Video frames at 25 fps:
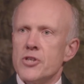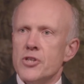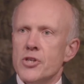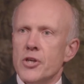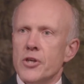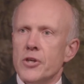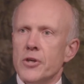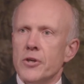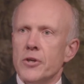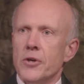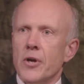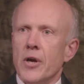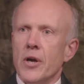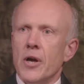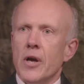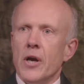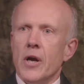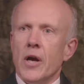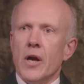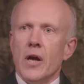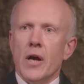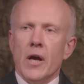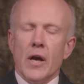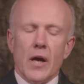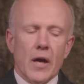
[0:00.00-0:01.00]
year,
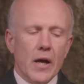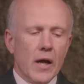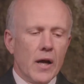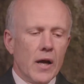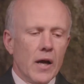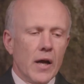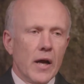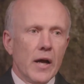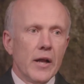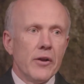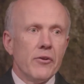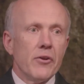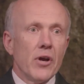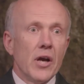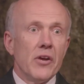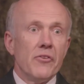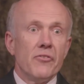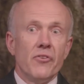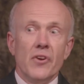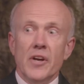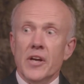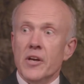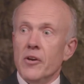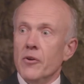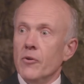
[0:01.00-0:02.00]
and I
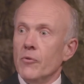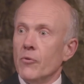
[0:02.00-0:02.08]
see